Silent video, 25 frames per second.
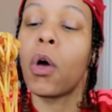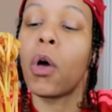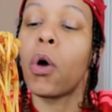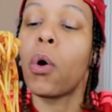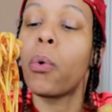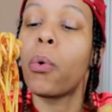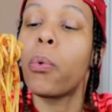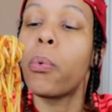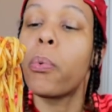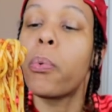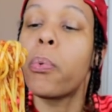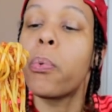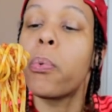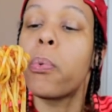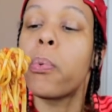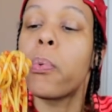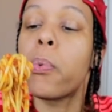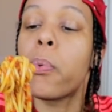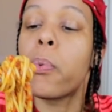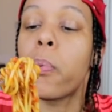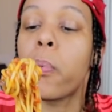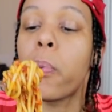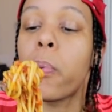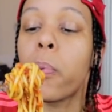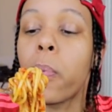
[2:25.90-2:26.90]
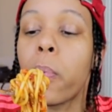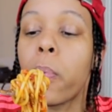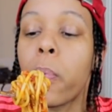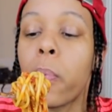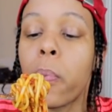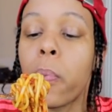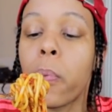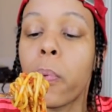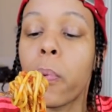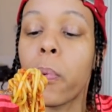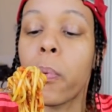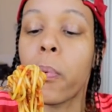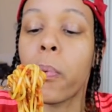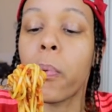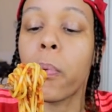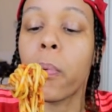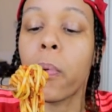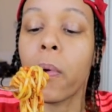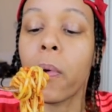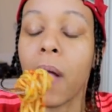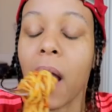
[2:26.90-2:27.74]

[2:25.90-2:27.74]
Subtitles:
(no one is talking)